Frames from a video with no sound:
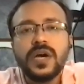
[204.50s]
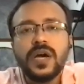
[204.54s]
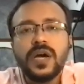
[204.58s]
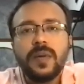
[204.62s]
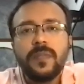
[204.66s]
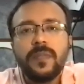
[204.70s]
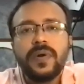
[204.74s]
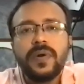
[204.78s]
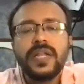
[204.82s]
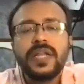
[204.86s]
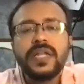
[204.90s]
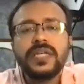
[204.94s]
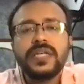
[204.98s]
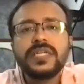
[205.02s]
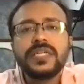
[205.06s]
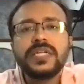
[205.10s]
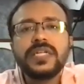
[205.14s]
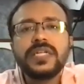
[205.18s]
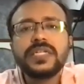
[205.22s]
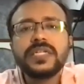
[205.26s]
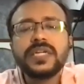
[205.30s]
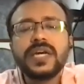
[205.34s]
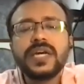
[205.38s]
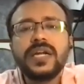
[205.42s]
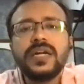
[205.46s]
But in a
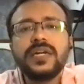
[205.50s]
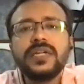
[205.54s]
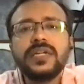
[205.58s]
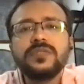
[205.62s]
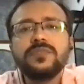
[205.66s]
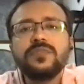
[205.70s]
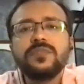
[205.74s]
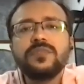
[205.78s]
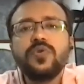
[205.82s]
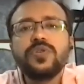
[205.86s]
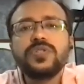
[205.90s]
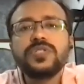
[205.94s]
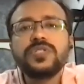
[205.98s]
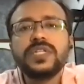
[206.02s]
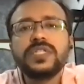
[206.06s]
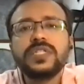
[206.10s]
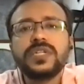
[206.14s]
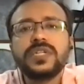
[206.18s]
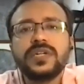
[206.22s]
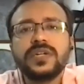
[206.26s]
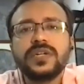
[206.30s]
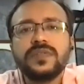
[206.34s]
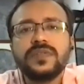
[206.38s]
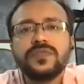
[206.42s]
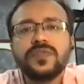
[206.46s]
CT scan, it is more
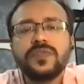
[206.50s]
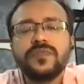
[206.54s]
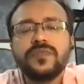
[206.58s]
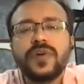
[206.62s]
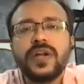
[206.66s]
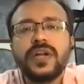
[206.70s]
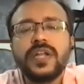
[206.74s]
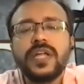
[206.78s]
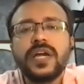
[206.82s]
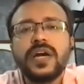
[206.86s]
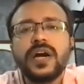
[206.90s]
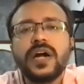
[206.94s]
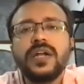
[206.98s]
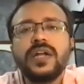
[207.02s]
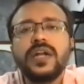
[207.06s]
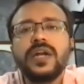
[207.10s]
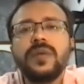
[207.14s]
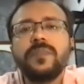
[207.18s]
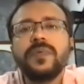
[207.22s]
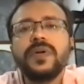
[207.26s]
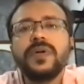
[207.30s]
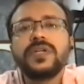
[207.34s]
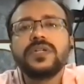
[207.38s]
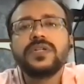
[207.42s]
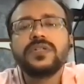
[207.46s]
sensitive. So if I take 100
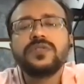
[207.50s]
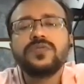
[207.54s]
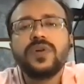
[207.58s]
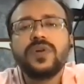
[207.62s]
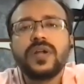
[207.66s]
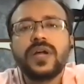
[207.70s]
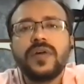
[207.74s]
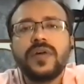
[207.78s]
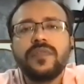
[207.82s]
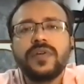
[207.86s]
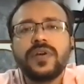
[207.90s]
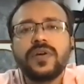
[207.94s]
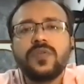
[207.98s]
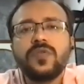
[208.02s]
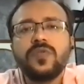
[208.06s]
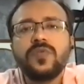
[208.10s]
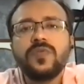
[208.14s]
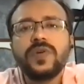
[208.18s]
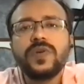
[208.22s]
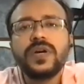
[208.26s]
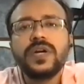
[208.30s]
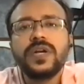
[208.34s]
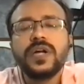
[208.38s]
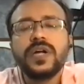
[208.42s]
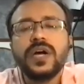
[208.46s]
patients who are having
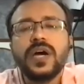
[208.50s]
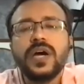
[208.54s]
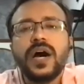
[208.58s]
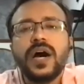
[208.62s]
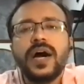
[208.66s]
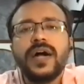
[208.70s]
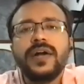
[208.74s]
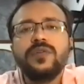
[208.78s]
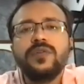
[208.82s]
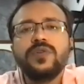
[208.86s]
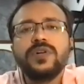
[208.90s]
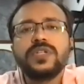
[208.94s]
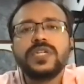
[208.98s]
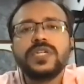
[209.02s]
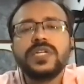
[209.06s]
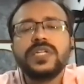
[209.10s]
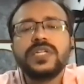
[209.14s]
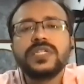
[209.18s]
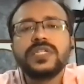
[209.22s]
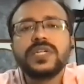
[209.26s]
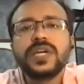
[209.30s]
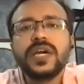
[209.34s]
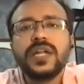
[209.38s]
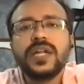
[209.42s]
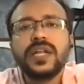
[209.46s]
COVID, I do a CT
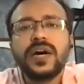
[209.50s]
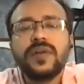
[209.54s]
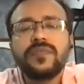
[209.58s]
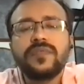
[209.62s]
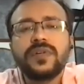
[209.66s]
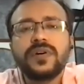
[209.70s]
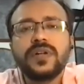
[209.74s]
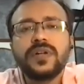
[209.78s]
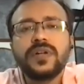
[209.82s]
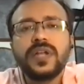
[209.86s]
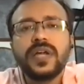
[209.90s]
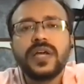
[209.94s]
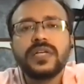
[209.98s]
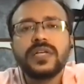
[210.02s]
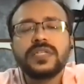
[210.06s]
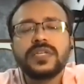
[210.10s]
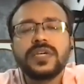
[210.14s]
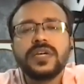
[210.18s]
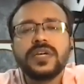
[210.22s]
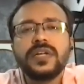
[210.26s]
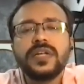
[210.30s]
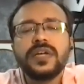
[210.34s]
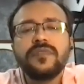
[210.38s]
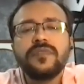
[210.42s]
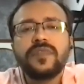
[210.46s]
scan after, like, say,
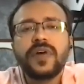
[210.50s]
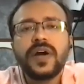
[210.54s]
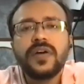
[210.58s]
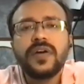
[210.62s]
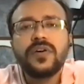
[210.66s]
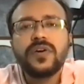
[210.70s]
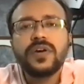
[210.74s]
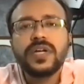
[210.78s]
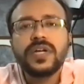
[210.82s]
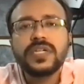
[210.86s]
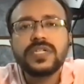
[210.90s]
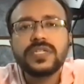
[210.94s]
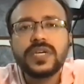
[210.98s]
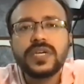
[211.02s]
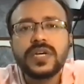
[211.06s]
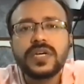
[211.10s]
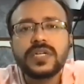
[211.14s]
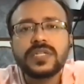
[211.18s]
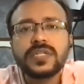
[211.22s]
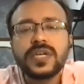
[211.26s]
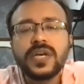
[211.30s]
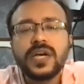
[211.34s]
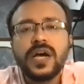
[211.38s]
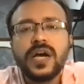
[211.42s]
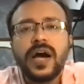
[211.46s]
day 5 or day 6,
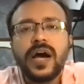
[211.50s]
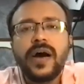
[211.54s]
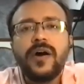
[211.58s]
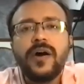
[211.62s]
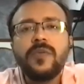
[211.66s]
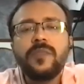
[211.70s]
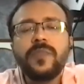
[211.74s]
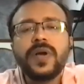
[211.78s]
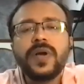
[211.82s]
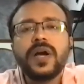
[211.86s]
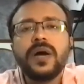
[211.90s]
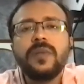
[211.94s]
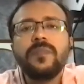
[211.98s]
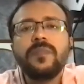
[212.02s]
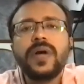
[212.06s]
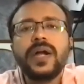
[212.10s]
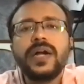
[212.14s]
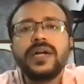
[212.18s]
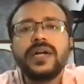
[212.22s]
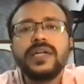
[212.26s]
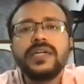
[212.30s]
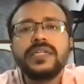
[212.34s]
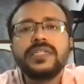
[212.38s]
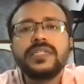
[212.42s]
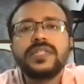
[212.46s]
I'll pick up at
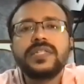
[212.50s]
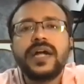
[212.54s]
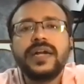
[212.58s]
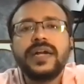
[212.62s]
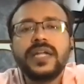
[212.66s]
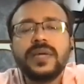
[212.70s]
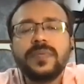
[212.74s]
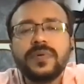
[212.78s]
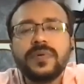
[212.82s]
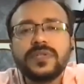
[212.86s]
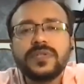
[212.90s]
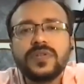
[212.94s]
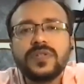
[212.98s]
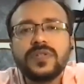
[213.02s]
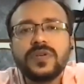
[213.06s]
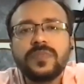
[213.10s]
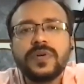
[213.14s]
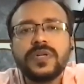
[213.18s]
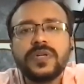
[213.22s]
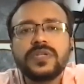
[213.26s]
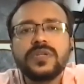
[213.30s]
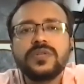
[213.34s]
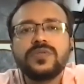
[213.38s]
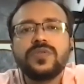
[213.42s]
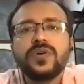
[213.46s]
least 90% of the
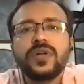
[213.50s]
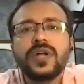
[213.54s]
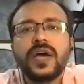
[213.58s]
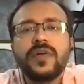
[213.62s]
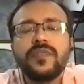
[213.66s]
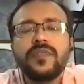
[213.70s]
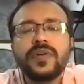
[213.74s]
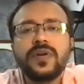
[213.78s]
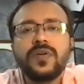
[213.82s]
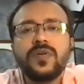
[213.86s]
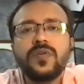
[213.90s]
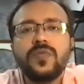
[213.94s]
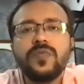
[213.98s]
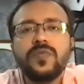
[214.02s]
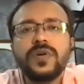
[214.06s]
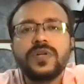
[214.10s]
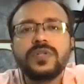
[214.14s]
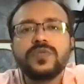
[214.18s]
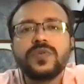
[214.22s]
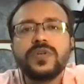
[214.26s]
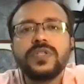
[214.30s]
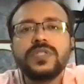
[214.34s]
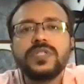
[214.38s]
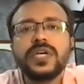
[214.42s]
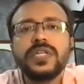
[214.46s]
patients who are having COVID.
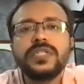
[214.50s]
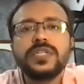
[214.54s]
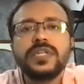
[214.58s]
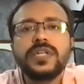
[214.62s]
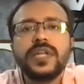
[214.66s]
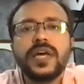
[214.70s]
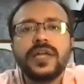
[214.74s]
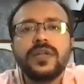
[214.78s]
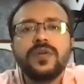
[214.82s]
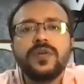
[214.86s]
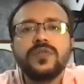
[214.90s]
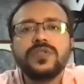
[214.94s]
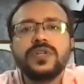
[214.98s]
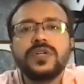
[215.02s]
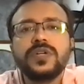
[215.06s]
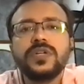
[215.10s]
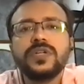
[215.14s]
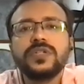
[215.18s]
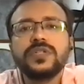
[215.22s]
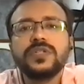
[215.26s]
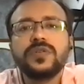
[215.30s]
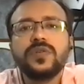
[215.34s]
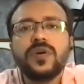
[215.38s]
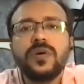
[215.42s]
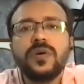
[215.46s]
So in such scenarios, it
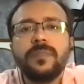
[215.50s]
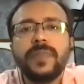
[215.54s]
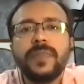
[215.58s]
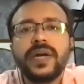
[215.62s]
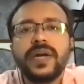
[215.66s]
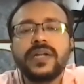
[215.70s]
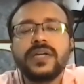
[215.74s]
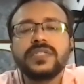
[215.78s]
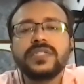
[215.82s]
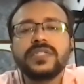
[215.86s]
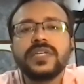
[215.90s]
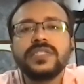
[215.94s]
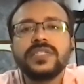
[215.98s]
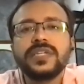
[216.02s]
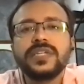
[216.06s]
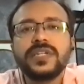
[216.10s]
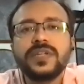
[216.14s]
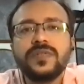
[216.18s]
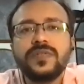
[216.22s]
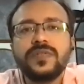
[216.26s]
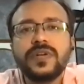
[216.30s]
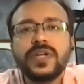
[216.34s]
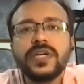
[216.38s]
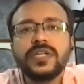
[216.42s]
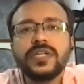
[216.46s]
is a better
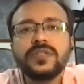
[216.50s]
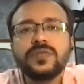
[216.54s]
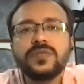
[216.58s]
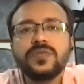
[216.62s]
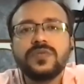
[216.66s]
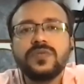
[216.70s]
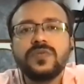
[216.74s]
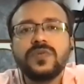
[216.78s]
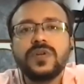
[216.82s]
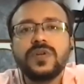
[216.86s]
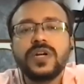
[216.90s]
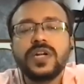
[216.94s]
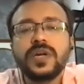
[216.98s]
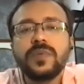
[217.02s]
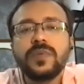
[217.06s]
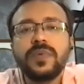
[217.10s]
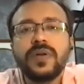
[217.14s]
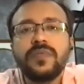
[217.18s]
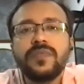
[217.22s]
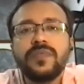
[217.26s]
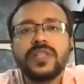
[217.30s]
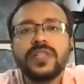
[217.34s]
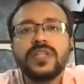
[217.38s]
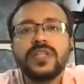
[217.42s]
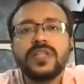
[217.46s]
sensitive test to determine
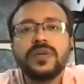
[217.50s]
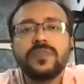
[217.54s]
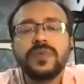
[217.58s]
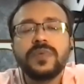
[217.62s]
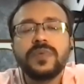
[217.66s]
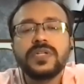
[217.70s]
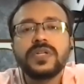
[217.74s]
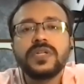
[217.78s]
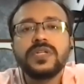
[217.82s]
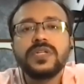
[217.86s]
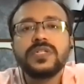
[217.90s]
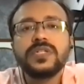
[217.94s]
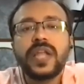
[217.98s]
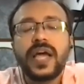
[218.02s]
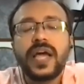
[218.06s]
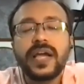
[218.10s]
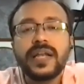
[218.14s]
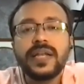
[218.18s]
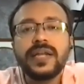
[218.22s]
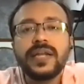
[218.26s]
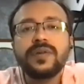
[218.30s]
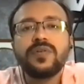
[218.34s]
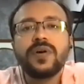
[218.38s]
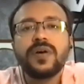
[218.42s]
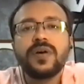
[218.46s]
whether the patient is
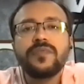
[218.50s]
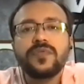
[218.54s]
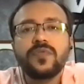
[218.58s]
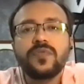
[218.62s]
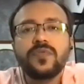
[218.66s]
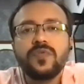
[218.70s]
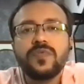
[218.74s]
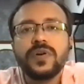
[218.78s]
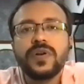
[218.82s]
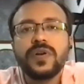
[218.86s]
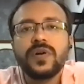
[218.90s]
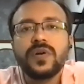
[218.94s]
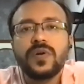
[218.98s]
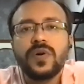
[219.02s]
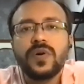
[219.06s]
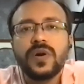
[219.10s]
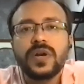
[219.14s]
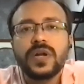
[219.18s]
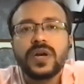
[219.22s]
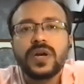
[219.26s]
likely to have COVID or not.